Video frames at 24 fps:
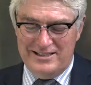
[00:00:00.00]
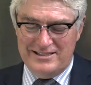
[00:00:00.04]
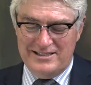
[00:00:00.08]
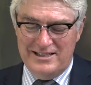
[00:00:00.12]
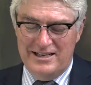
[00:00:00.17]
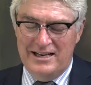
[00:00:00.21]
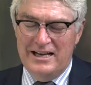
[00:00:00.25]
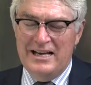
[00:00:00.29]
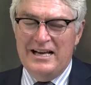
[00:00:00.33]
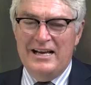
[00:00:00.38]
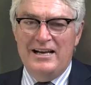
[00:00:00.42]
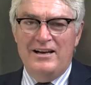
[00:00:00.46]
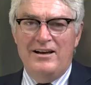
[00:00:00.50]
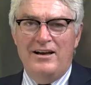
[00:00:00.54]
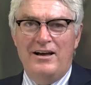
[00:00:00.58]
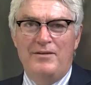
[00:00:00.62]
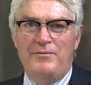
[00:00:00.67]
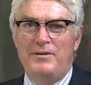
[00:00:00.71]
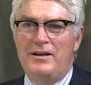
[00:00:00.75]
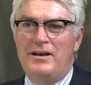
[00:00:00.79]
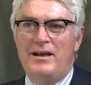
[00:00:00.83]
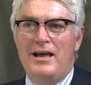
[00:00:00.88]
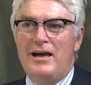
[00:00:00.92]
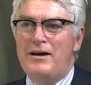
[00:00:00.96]
isn't it? Yeah. I
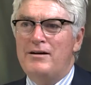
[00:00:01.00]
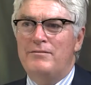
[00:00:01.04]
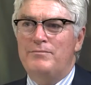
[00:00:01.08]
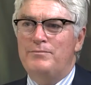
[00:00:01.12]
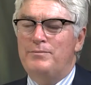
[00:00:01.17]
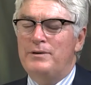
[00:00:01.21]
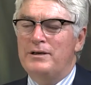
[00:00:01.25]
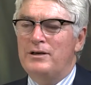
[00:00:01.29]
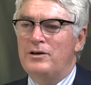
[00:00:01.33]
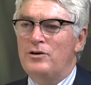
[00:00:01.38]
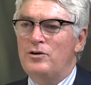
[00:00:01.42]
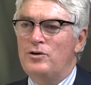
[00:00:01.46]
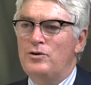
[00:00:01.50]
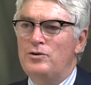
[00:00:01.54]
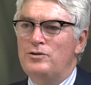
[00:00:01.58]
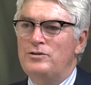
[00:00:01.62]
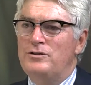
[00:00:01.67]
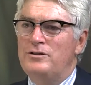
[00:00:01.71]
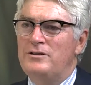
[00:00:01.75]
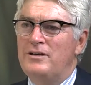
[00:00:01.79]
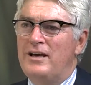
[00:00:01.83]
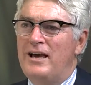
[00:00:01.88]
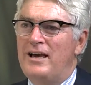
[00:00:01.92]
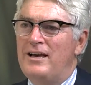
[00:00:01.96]
mean, how big a herd
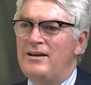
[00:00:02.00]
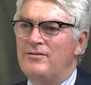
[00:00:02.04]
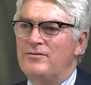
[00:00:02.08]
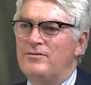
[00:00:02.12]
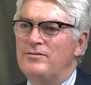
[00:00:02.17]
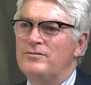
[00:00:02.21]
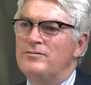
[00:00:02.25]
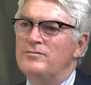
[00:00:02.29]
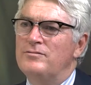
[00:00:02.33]
do you have?